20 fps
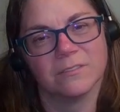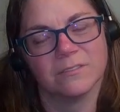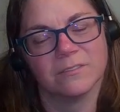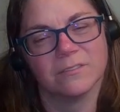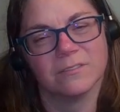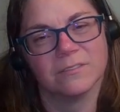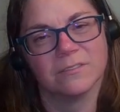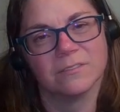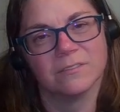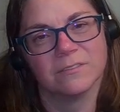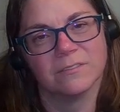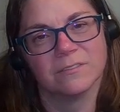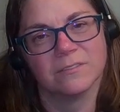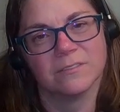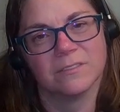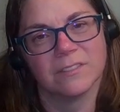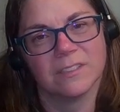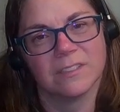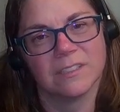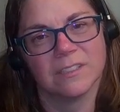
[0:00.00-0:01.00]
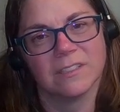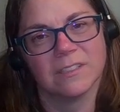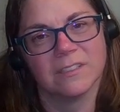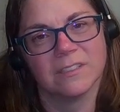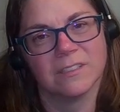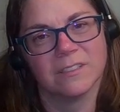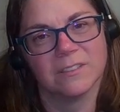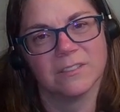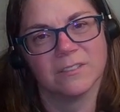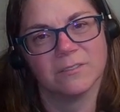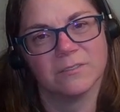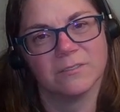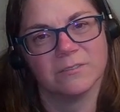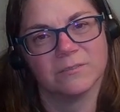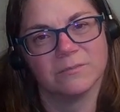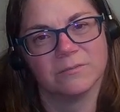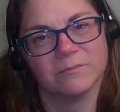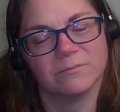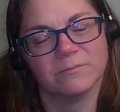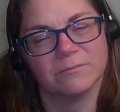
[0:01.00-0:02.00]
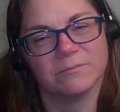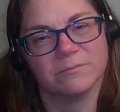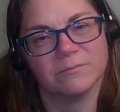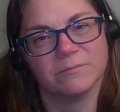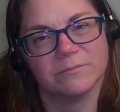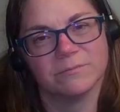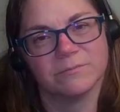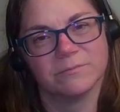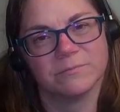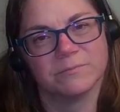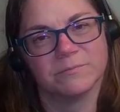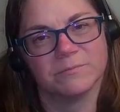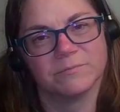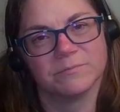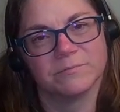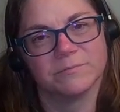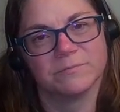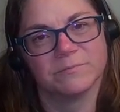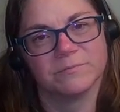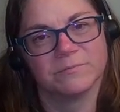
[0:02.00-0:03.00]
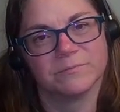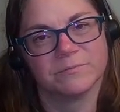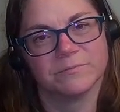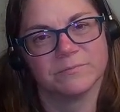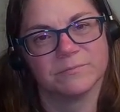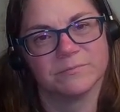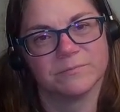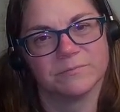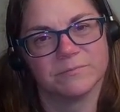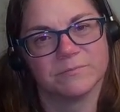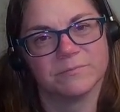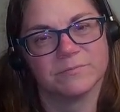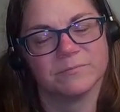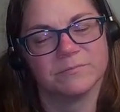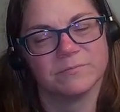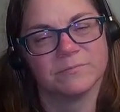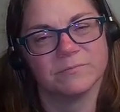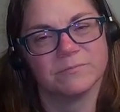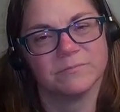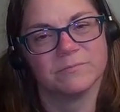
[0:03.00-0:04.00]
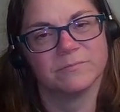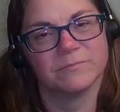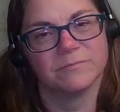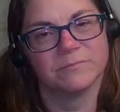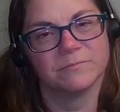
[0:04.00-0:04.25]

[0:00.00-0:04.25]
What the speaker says: No words are spoken by the person on screen.